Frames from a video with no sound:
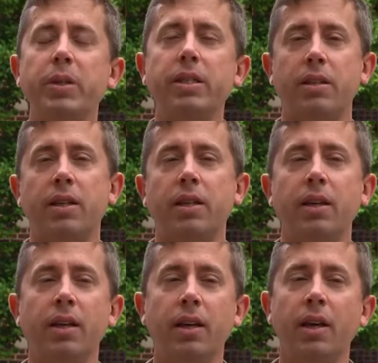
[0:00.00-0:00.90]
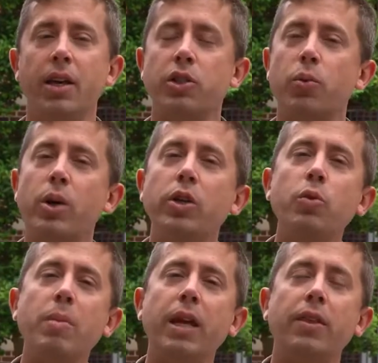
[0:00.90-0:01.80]
BC. So when you
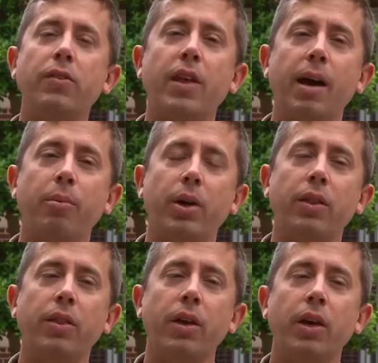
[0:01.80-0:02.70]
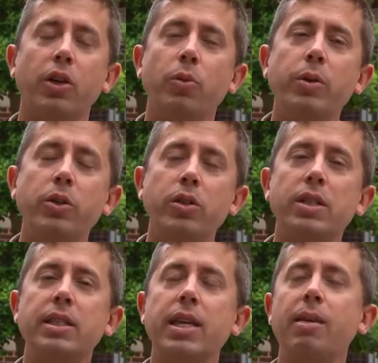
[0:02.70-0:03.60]
make this labyrinth, you'll be using the
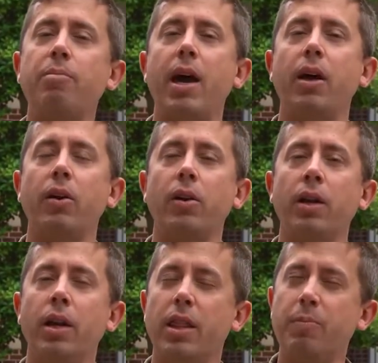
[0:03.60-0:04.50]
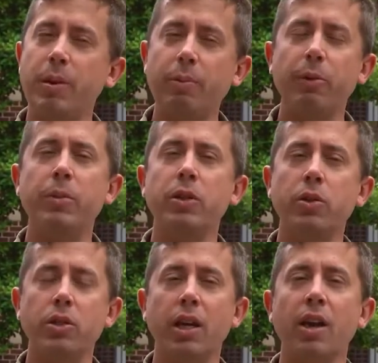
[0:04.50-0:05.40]
same pattern that people have been
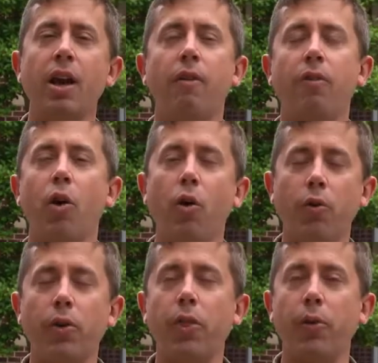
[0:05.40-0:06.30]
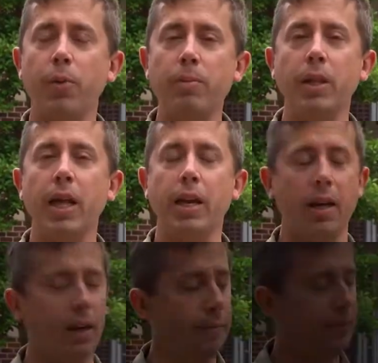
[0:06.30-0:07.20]
using for over three millennia.